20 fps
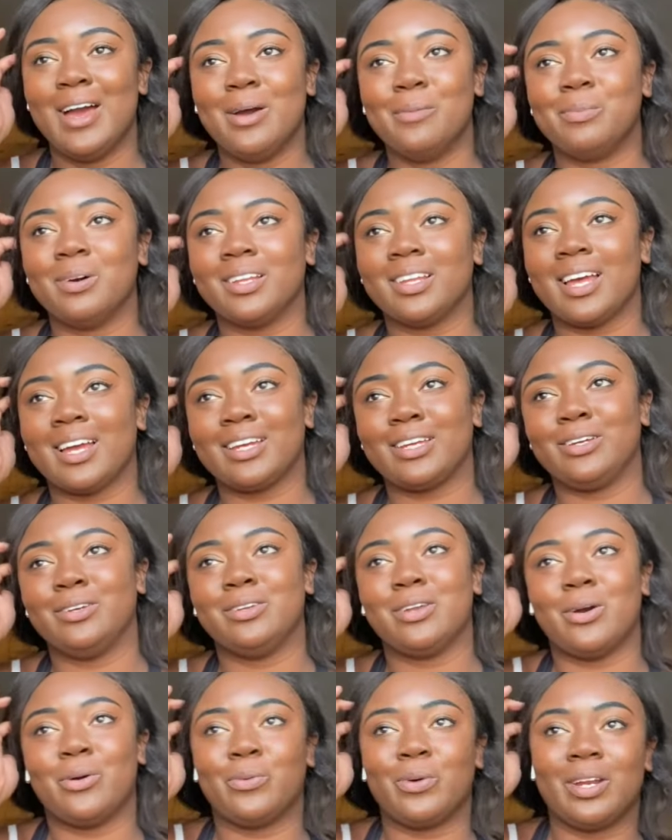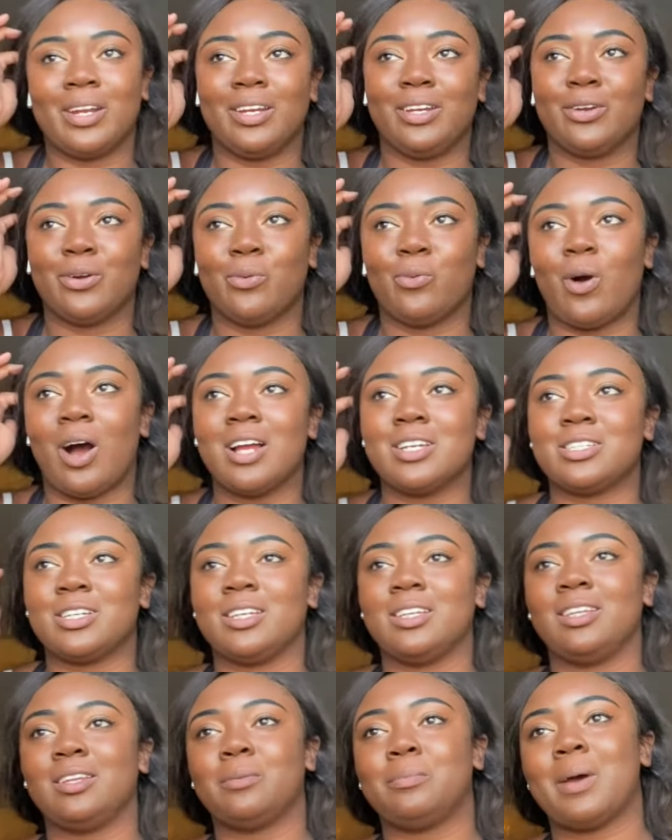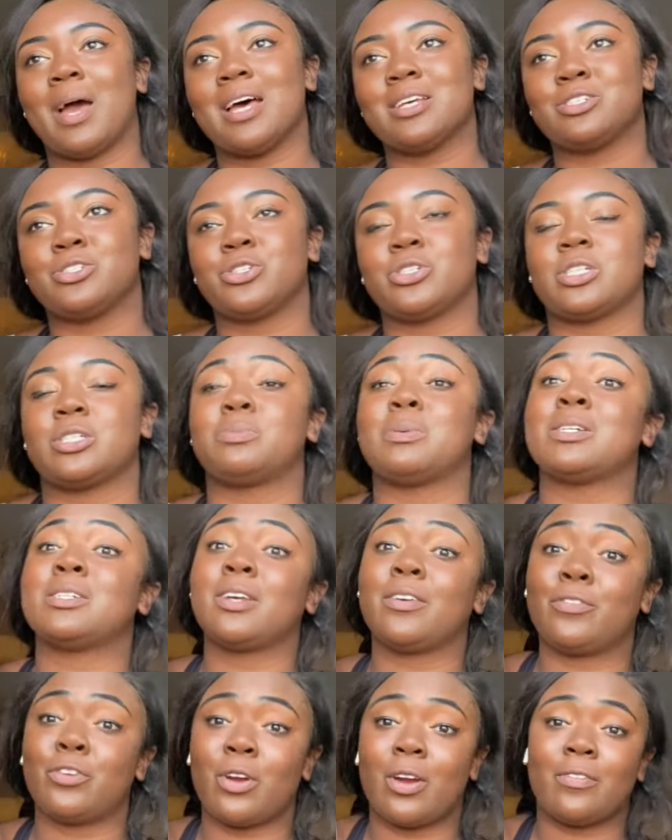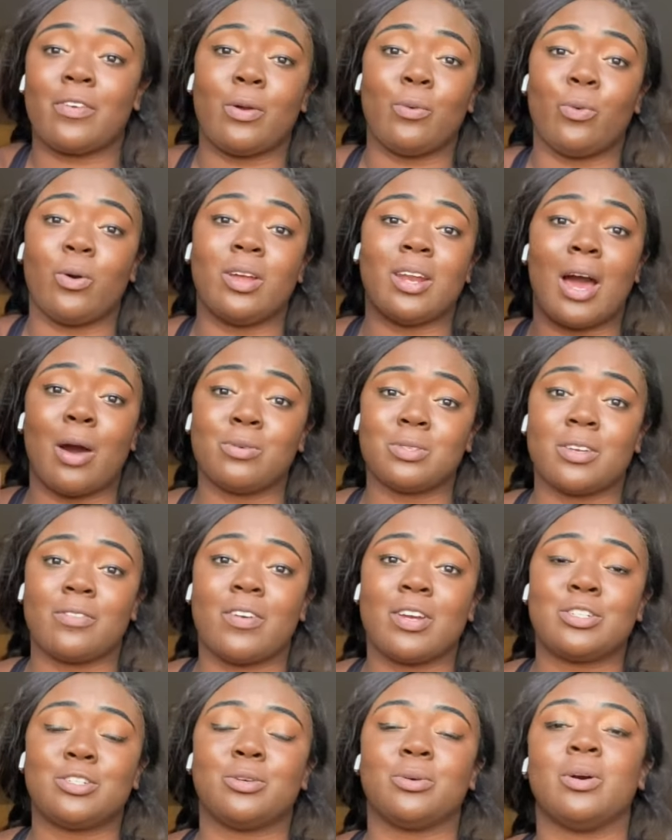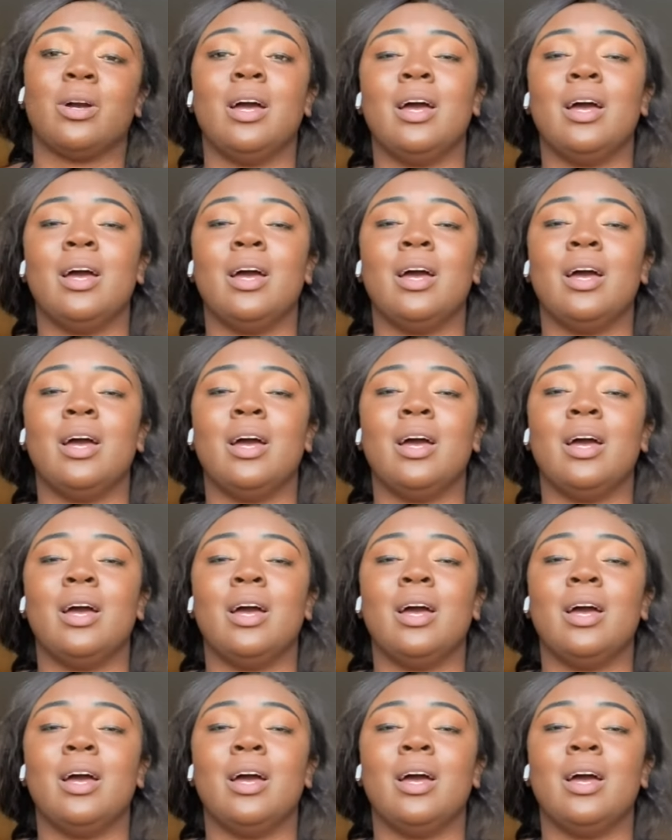but like, you know, when you're watching the passengers, especially if you're F A one, I was F A two,